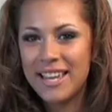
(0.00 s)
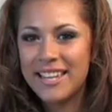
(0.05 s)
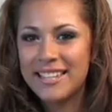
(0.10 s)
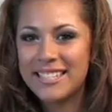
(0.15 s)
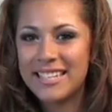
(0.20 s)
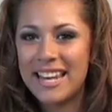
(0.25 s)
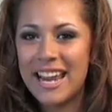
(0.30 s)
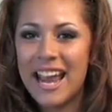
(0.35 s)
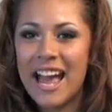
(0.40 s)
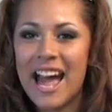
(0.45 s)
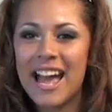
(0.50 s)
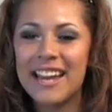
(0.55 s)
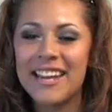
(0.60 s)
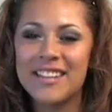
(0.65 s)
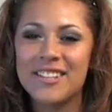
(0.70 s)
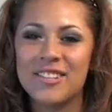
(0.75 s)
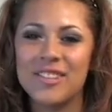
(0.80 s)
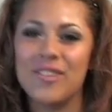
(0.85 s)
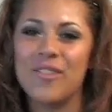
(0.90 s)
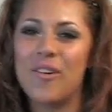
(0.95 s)
Today I
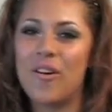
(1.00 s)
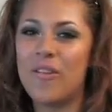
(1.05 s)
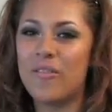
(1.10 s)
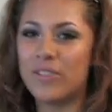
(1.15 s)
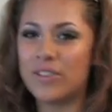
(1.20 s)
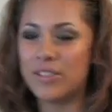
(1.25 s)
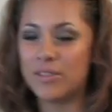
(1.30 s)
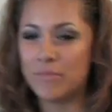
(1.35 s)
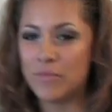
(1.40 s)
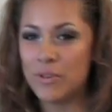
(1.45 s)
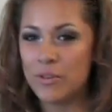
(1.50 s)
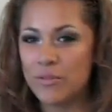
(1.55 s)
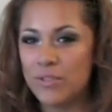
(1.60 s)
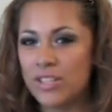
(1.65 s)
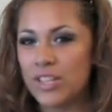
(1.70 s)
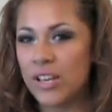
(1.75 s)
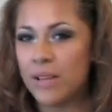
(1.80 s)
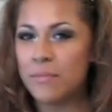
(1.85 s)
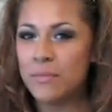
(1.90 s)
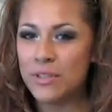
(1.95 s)
get to go over some new
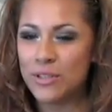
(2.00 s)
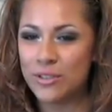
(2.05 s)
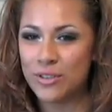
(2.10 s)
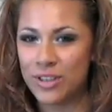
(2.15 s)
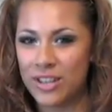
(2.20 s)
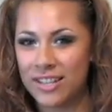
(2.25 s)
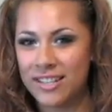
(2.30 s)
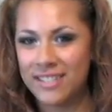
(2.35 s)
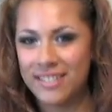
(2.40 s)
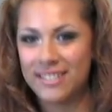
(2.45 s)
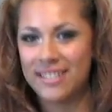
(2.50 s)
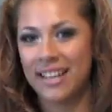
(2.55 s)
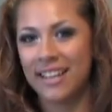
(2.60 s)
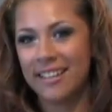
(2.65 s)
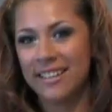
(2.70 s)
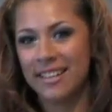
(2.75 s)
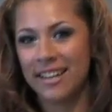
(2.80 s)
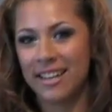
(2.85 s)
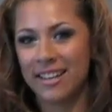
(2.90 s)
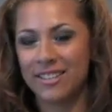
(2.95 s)
tips, tricks, and
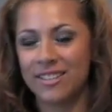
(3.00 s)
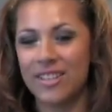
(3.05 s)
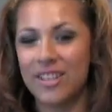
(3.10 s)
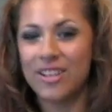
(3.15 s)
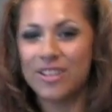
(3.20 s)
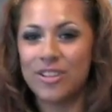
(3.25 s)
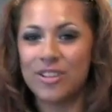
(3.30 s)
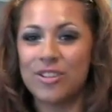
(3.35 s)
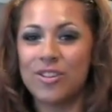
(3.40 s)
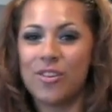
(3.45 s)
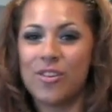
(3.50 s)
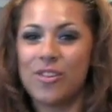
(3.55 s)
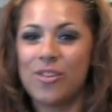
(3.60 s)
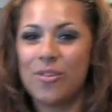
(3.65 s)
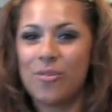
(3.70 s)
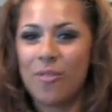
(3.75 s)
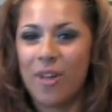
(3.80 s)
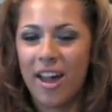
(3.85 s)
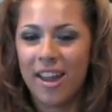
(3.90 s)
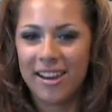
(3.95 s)
techniques to show
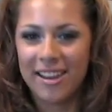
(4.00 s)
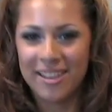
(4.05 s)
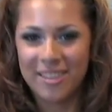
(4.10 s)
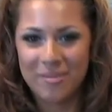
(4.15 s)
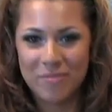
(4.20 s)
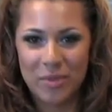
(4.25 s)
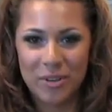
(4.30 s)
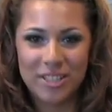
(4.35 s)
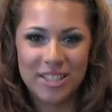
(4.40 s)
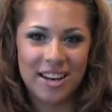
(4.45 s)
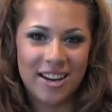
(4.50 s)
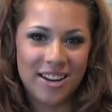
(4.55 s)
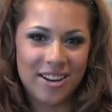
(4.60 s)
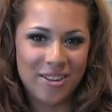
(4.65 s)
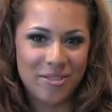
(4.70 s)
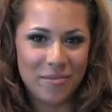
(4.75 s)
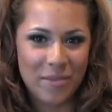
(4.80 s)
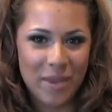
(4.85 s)
you how to get the most out of your